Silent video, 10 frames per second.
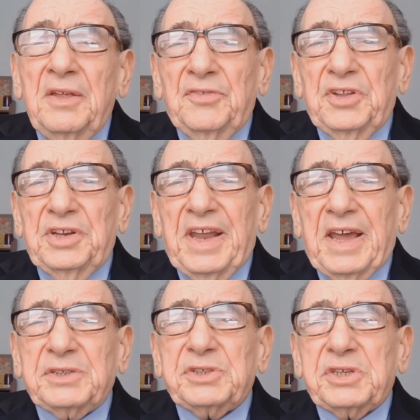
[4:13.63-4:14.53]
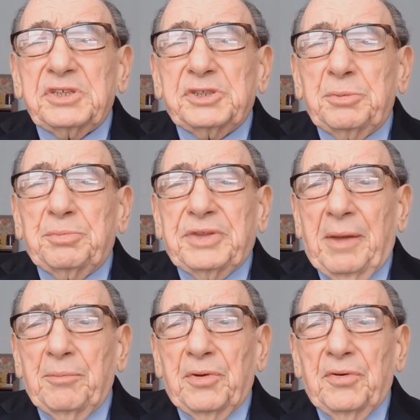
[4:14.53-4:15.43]
The next
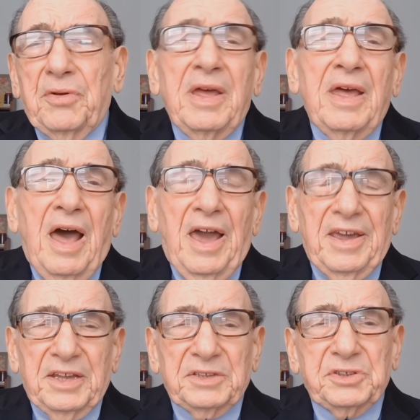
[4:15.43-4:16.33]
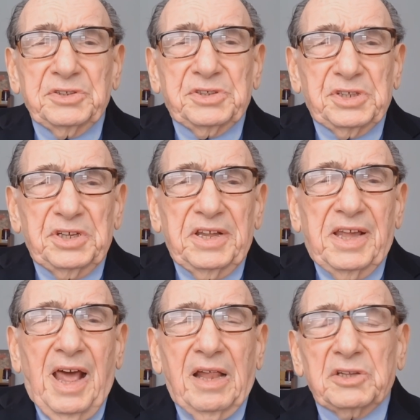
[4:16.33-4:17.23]
September, I entered City
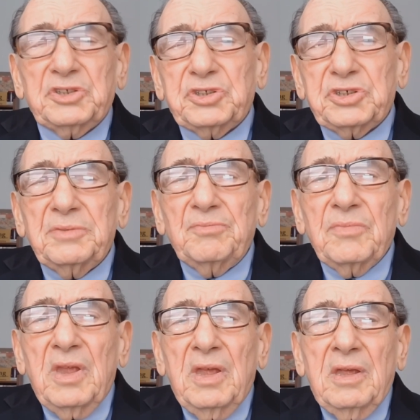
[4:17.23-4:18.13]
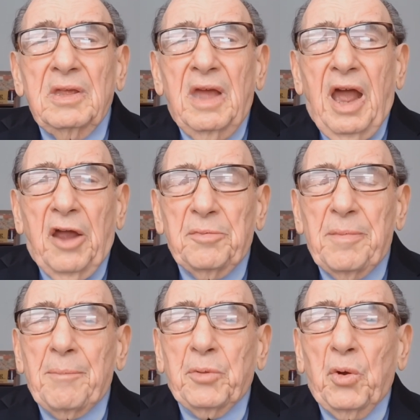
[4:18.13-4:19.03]
College. I
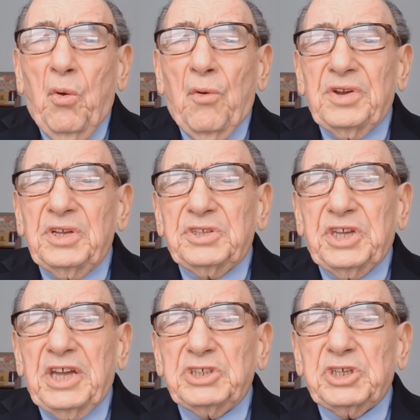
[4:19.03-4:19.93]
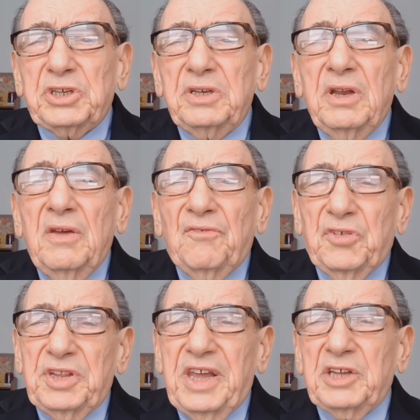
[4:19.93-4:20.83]
remember orientation
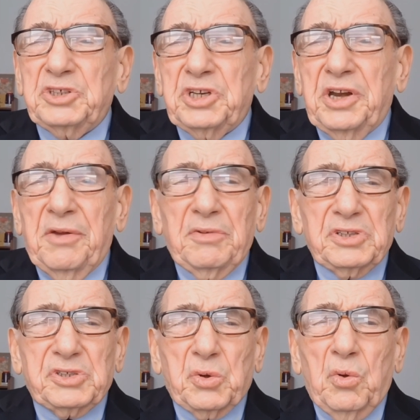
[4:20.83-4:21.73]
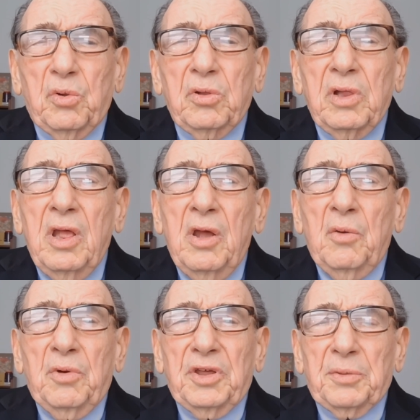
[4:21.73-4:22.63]
for the engineering school,
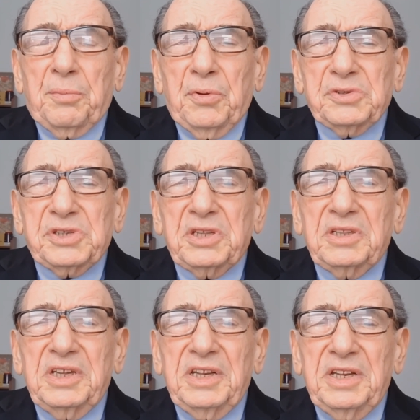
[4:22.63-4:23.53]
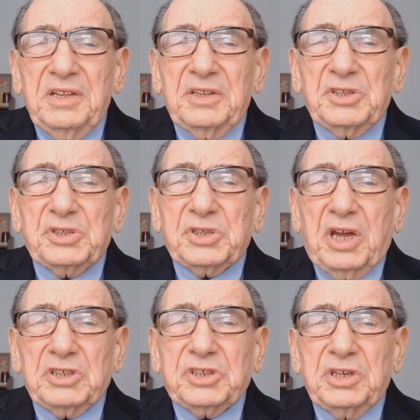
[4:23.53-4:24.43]
where the person leading the
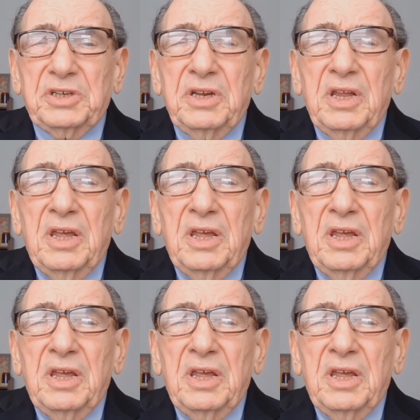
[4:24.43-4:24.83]
discussion